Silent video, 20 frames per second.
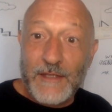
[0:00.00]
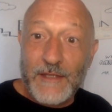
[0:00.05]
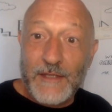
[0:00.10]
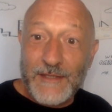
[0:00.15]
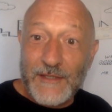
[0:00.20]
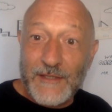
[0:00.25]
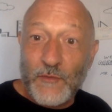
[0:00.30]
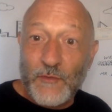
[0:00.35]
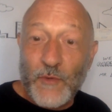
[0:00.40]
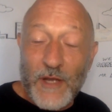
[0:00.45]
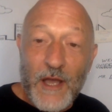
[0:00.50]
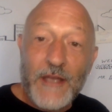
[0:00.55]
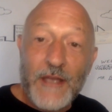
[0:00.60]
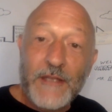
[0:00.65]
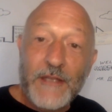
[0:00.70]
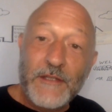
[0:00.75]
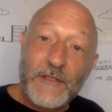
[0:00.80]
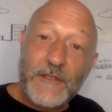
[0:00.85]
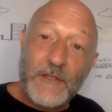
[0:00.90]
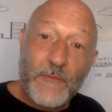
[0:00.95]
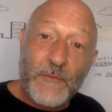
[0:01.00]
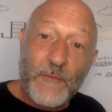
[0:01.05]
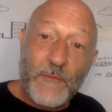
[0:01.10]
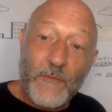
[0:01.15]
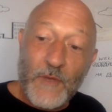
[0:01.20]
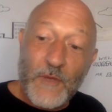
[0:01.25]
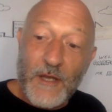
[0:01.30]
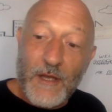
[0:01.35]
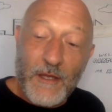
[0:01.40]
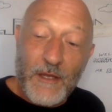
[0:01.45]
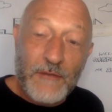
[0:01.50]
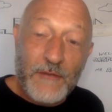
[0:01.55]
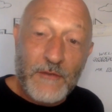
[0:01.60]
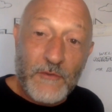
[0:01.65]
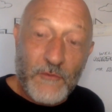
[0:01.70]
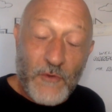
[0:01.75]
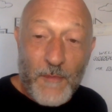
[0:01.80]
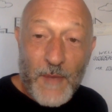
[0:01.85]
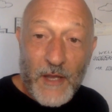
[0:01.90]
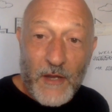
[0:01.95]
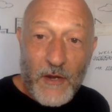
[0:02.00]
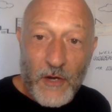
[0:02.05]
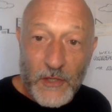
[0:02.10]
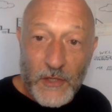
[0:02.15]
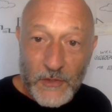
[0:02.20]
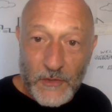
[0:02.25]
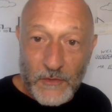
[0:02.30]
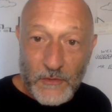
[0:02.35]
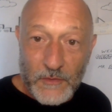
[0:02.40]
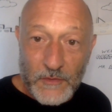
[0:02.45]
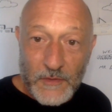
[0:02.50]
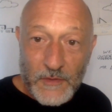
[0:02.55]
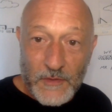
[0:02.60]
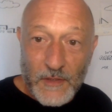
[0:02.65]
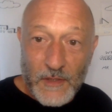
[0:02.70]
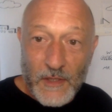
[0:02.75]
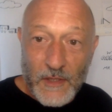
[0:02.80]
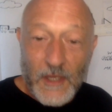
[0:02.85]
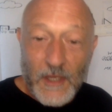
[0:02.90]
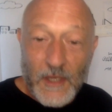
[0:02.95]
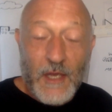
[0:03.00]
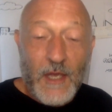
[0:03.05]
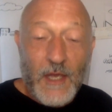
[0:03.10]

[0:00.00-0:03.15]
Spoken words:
And this is what I do when I draw my cartoons.